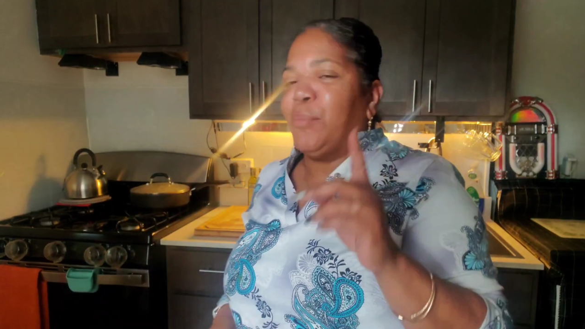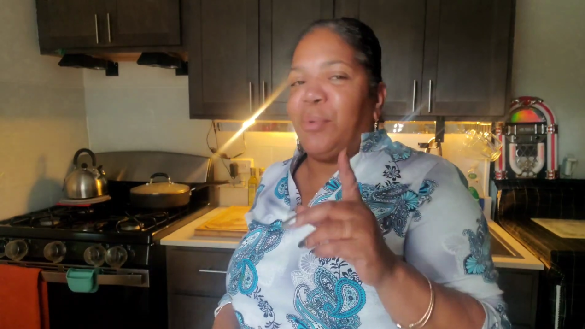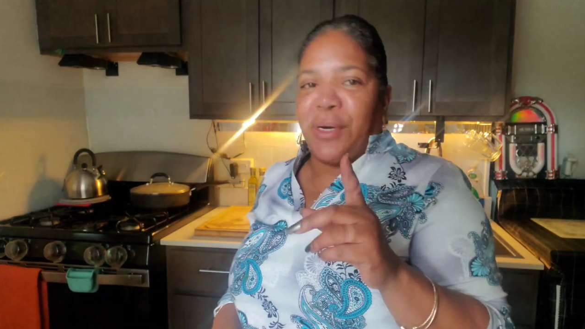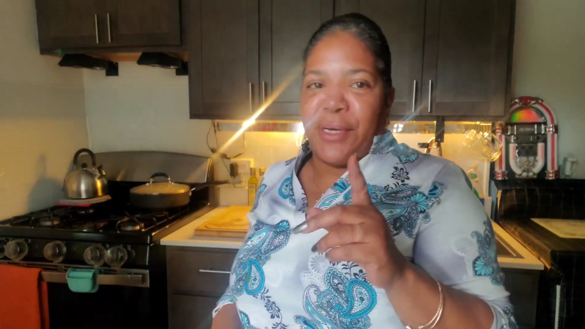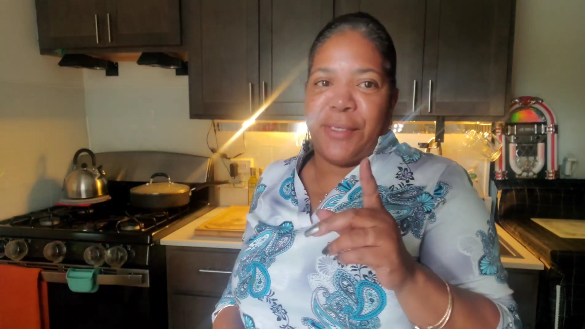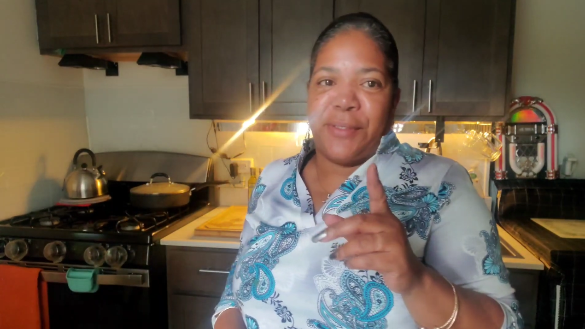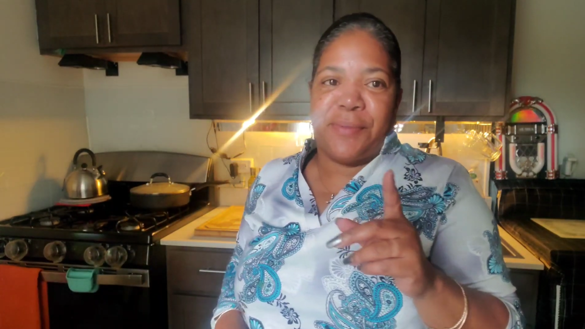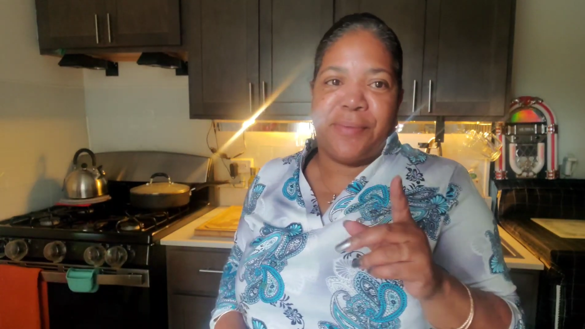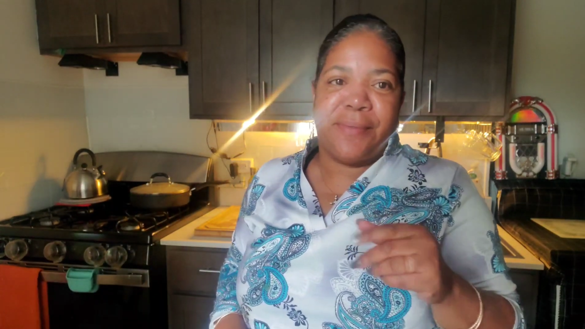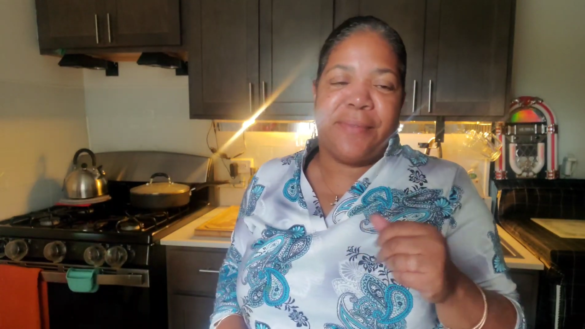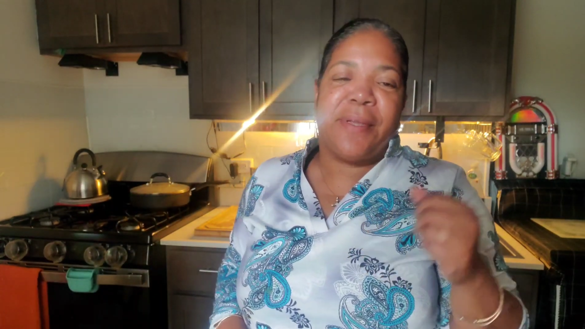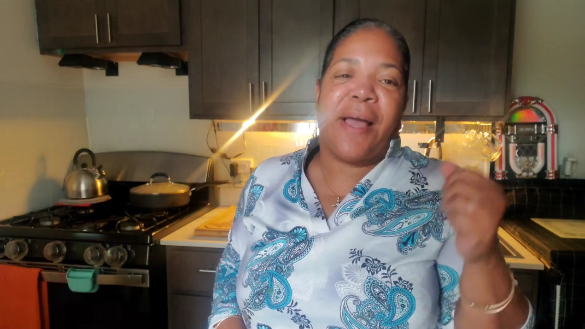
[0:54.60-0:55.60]
But
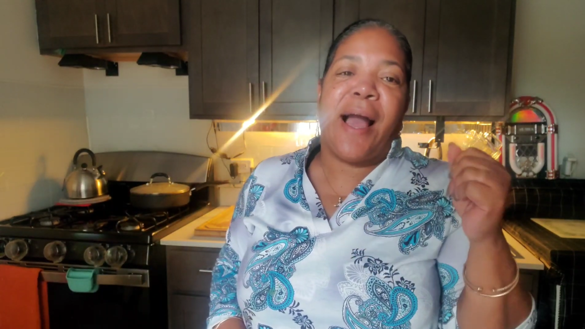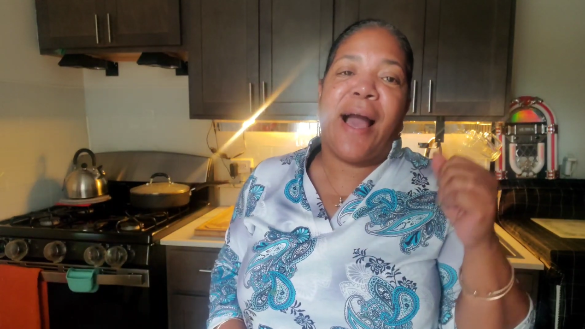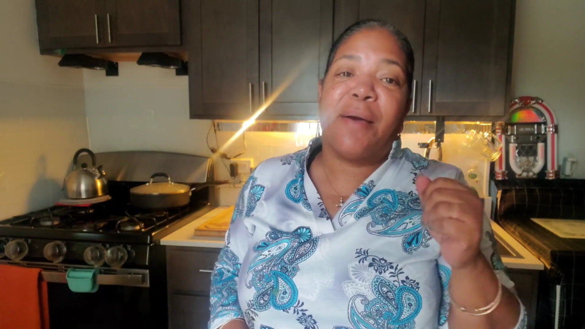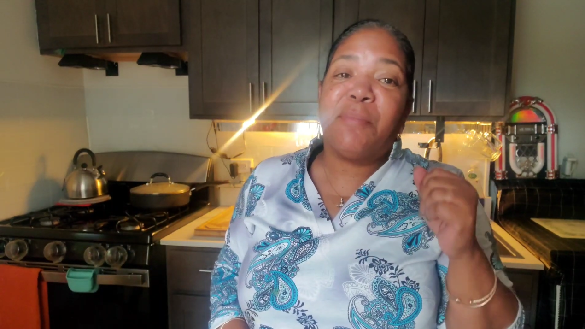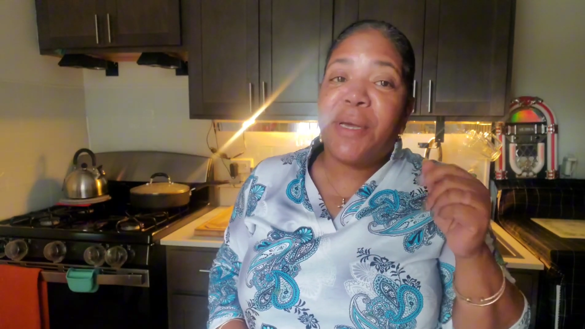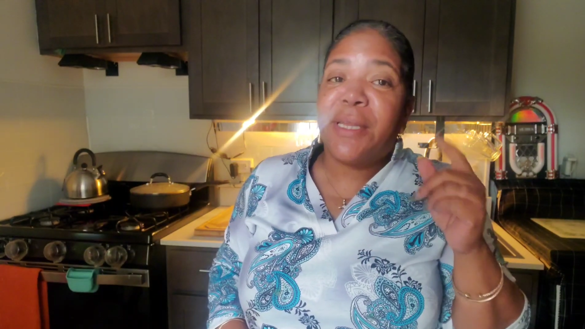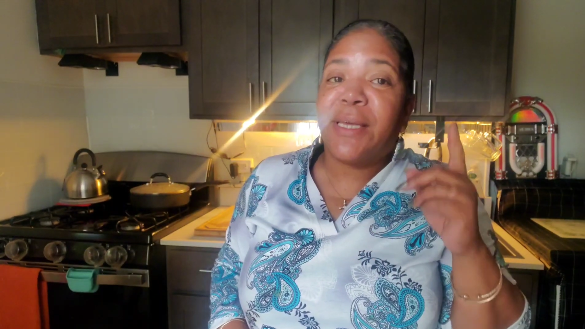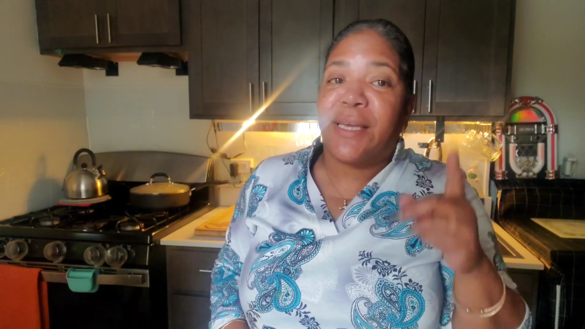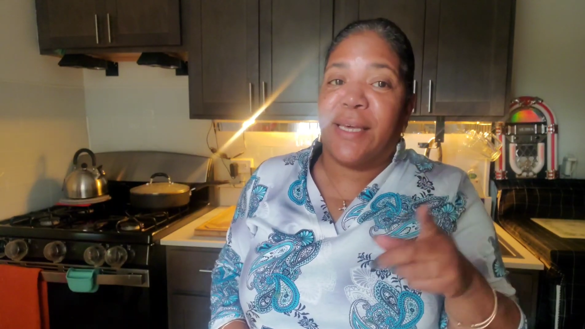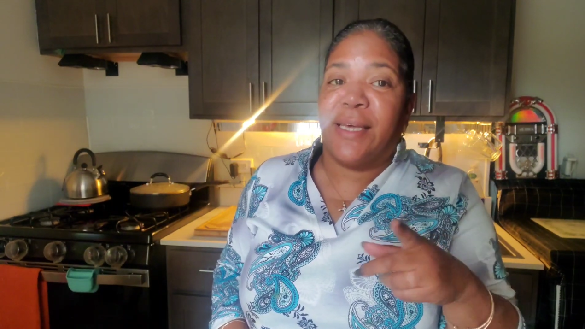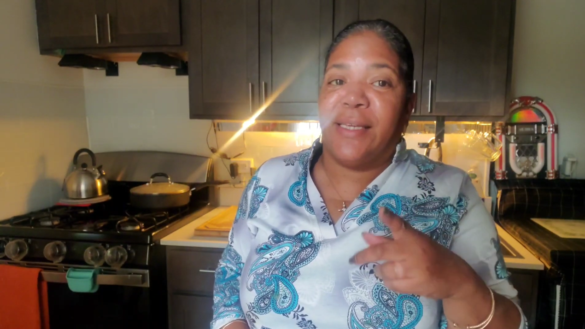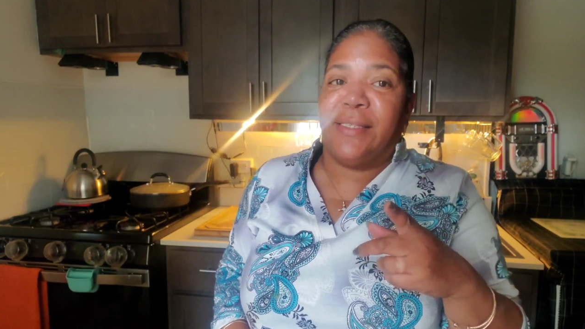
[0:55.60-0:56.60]
I made a
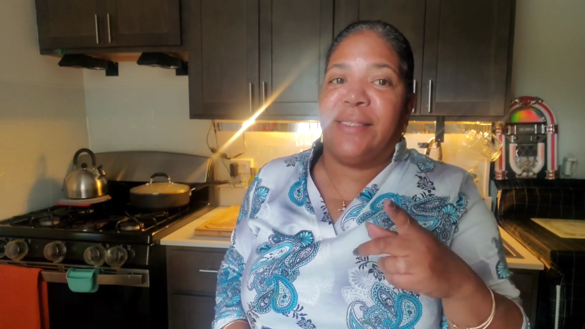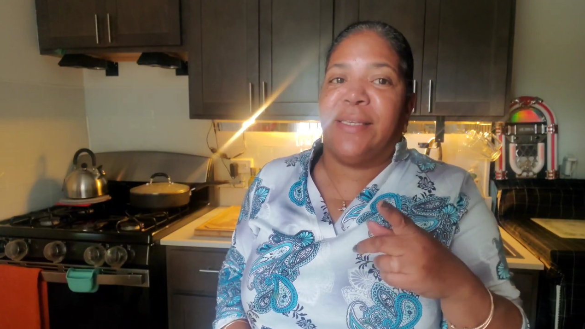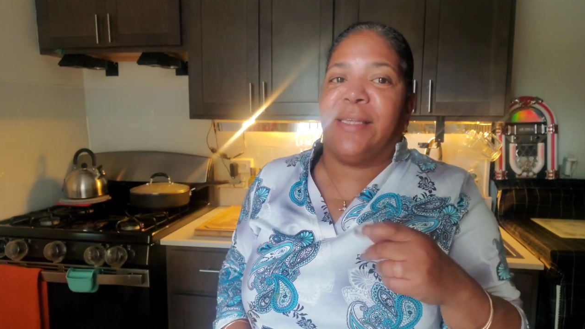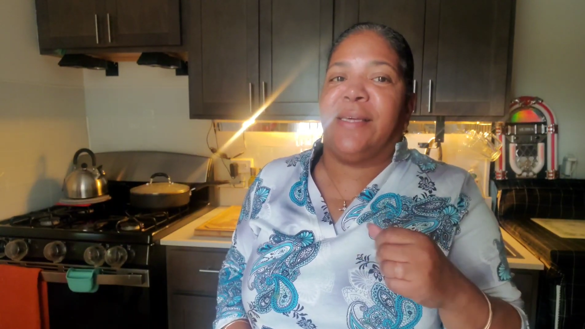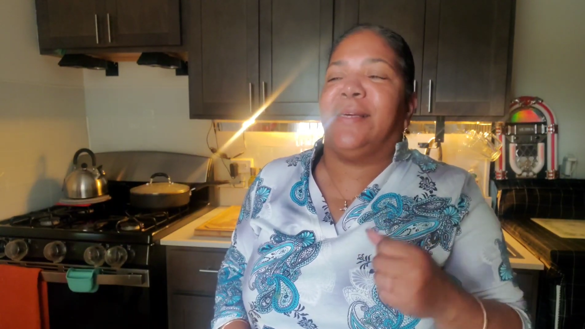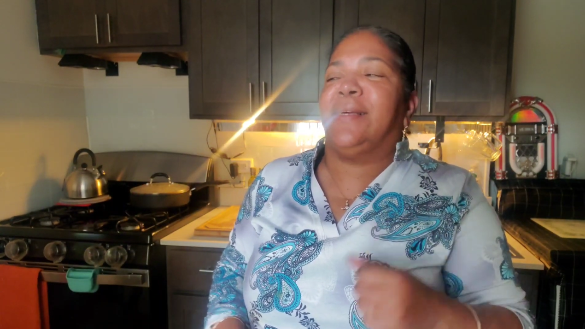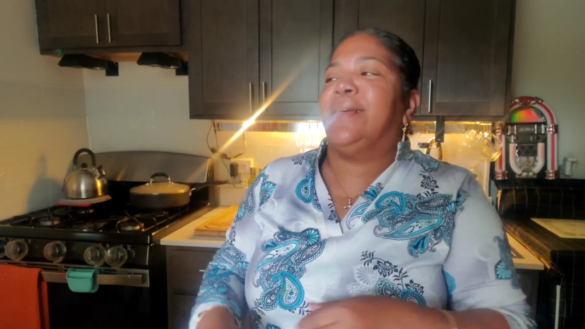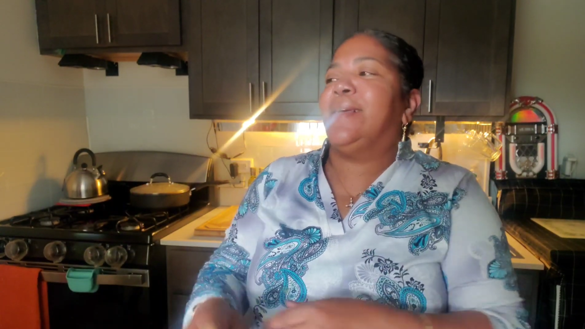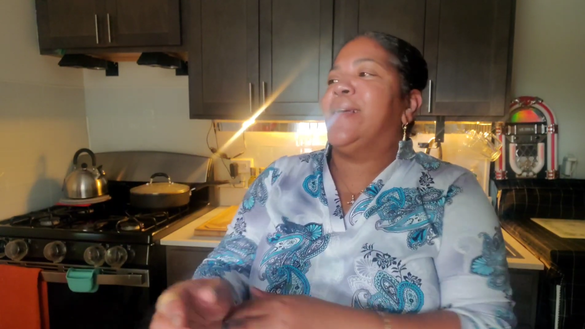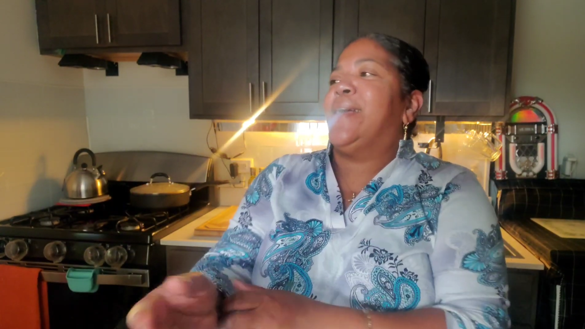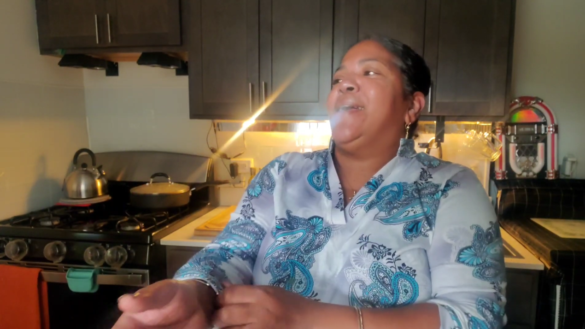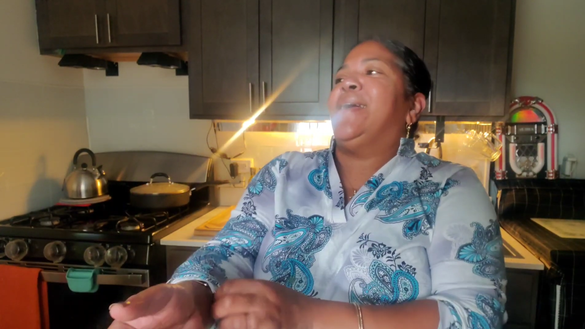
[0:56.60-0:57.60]
cake today,
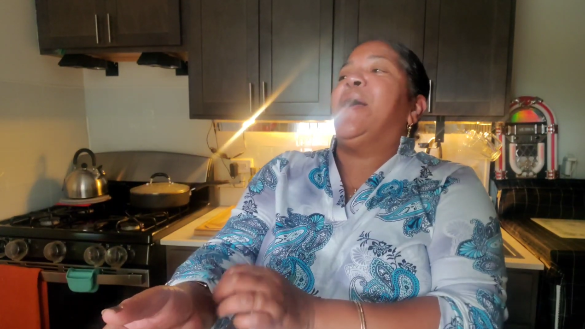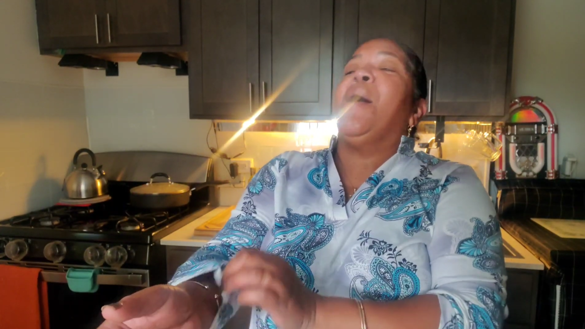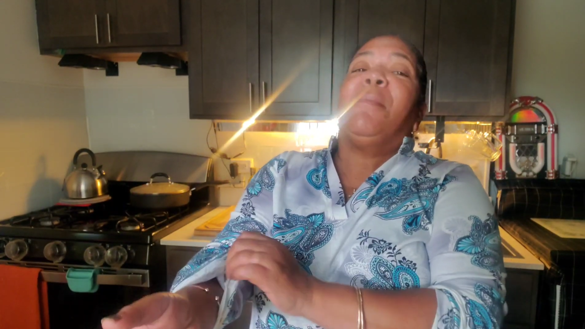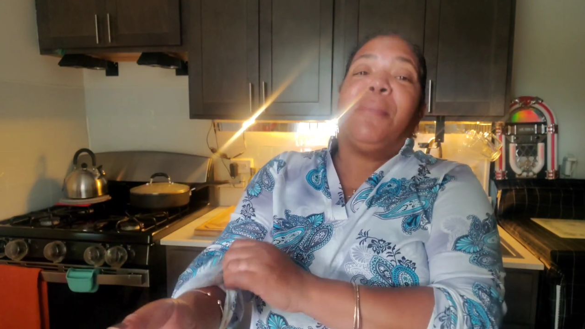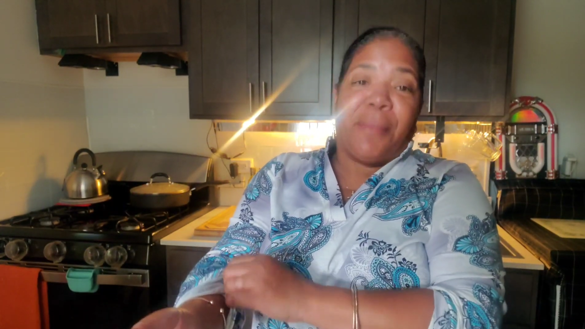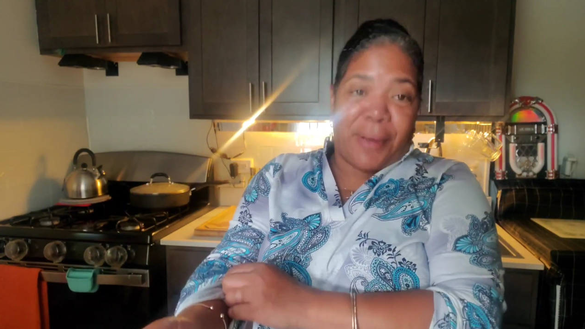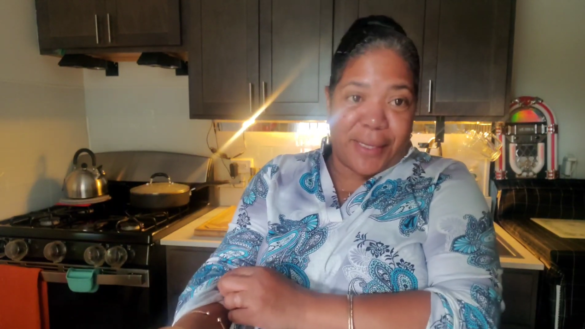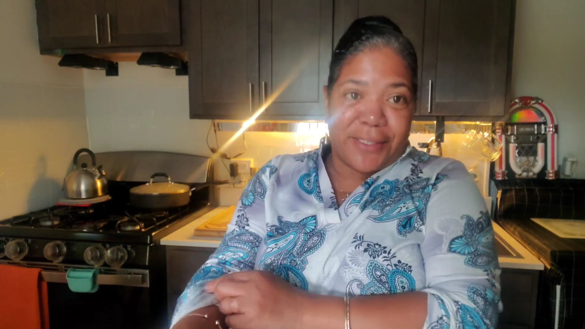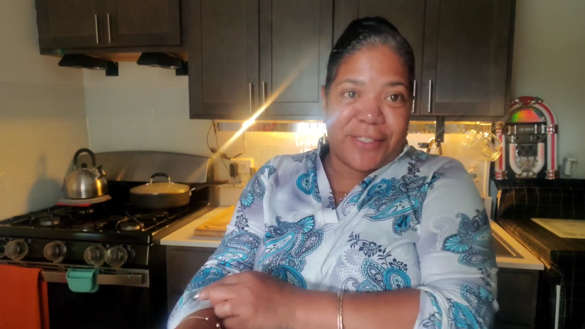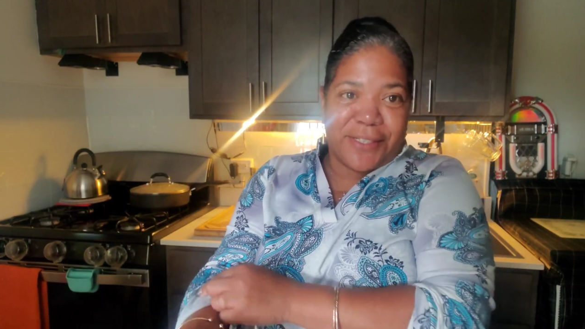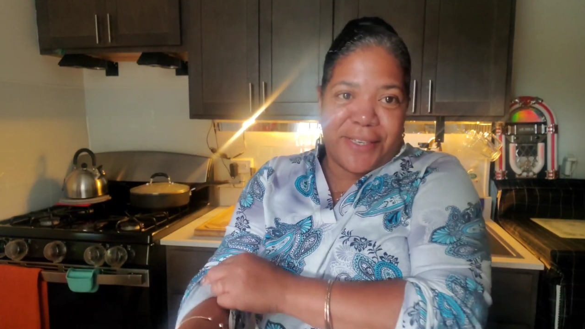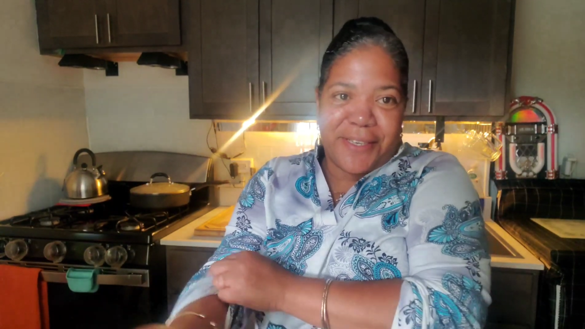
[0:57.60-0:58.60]

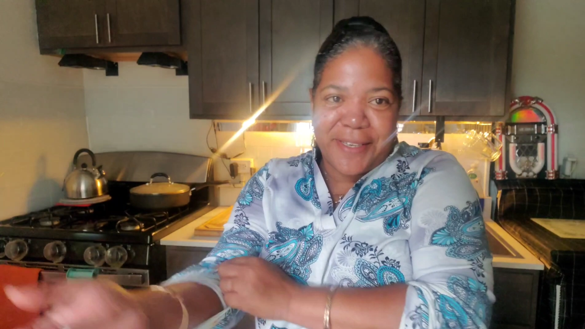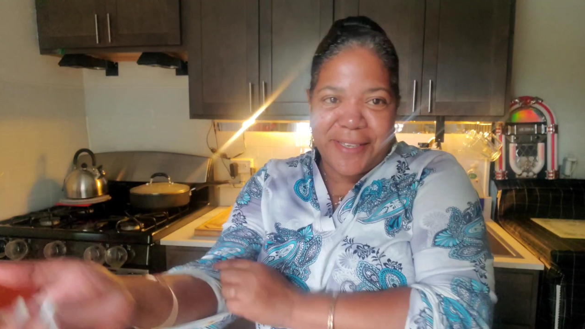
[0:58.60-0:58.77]
matcha.